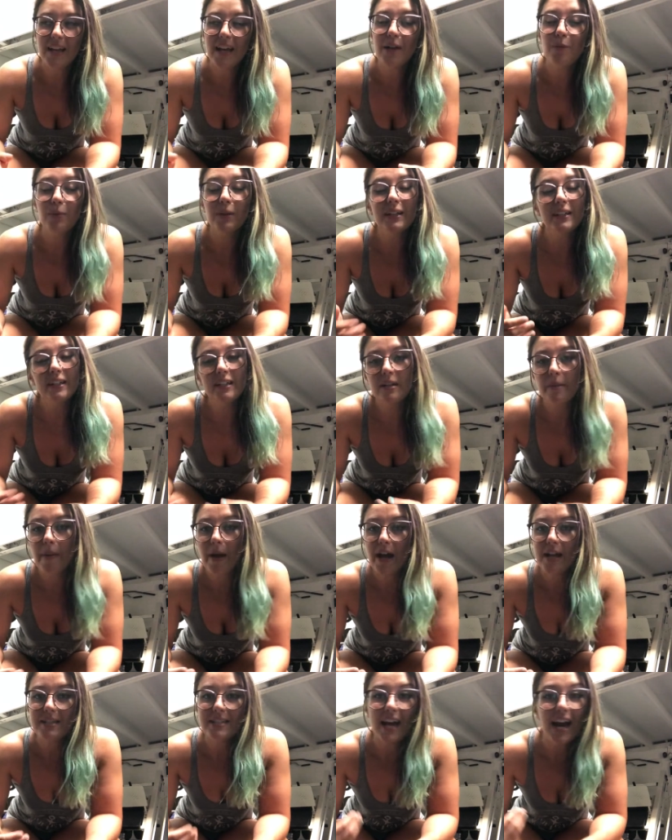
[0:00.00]
It really
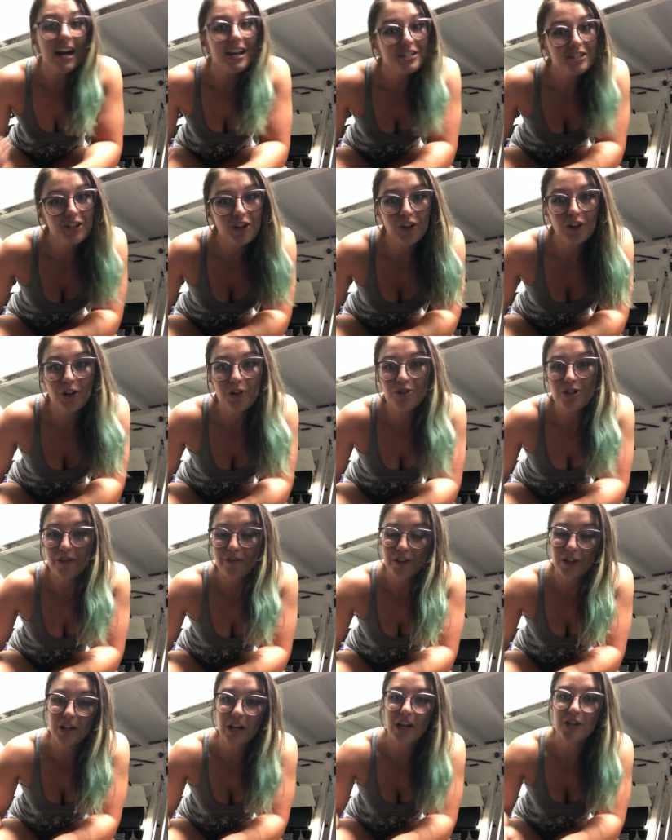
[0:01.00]
depends. Ask your coach
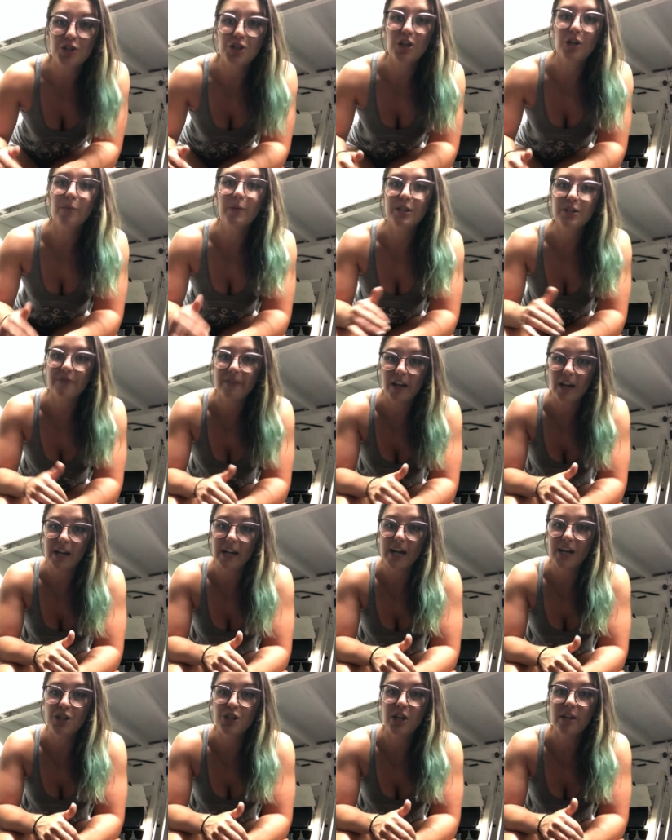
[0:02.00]
if you're not sure which
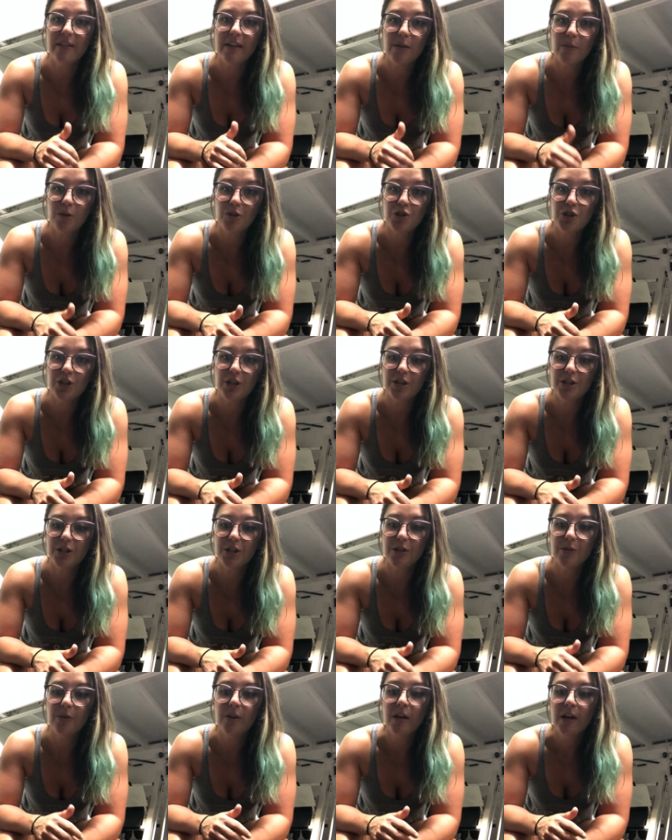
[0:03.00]
variation they want you to
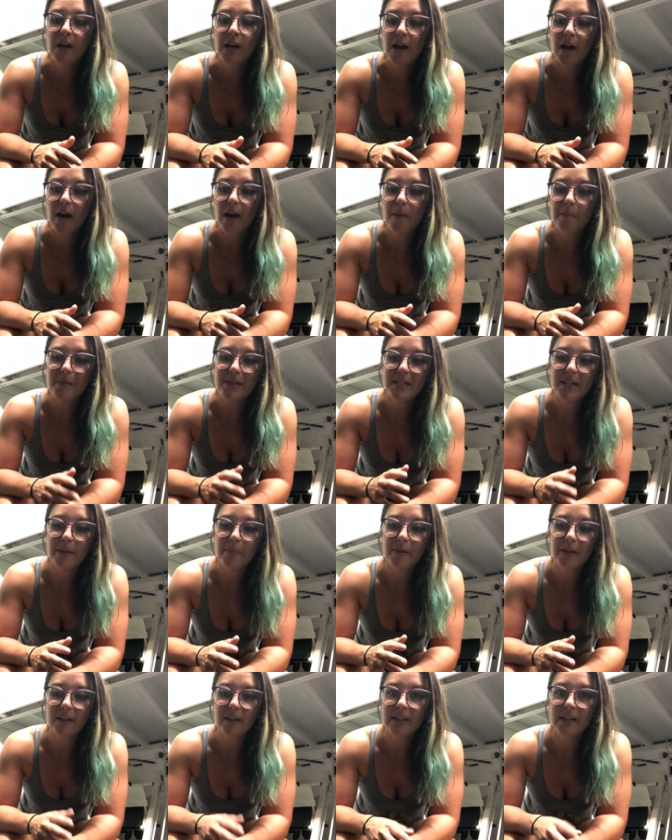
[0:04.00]
do, um, but
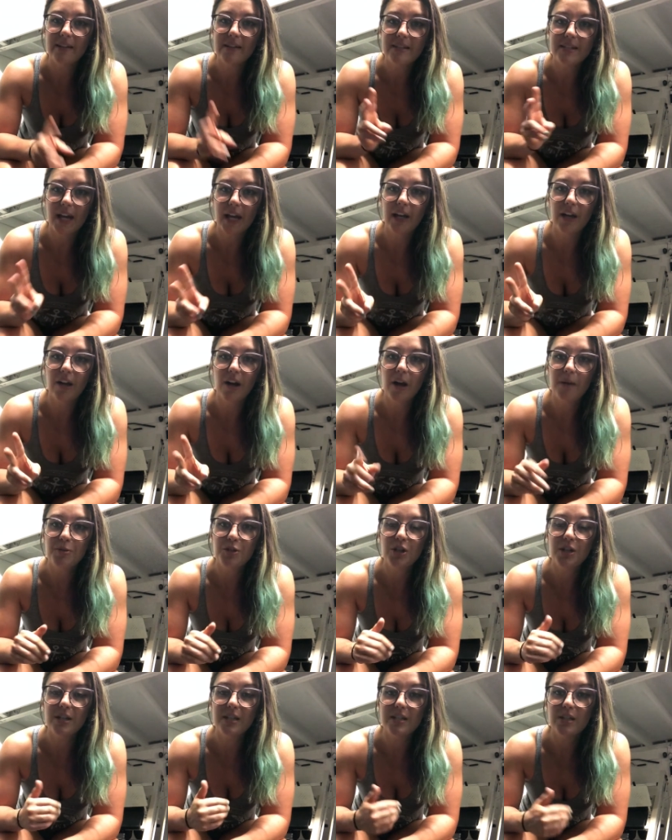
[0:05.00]
typically the second
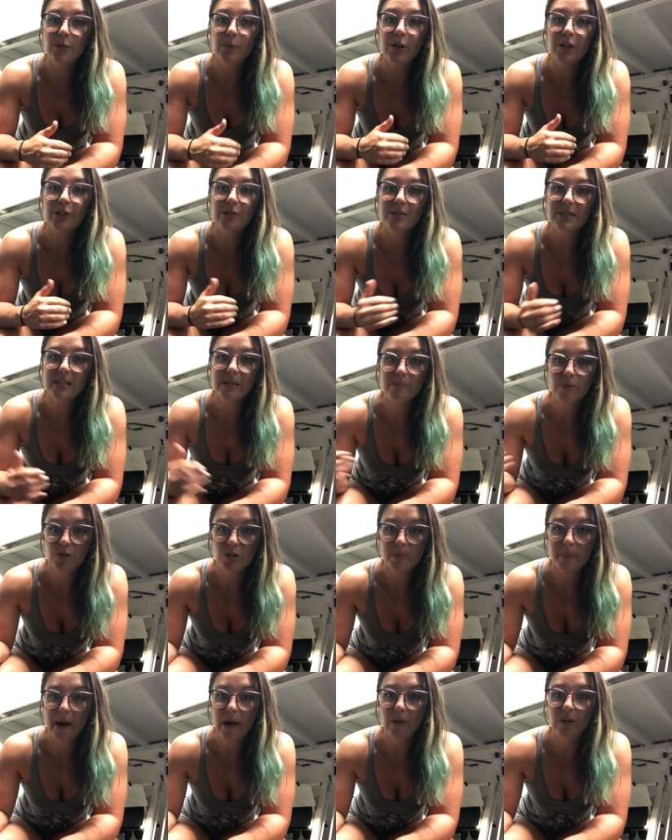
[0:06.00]
option is the one you'll see
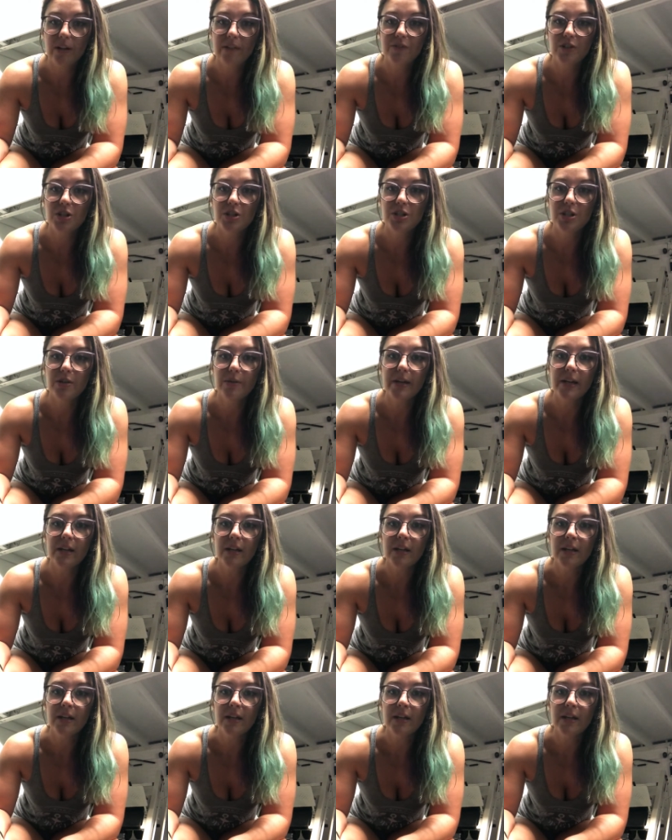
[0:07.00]
most power lifters doing.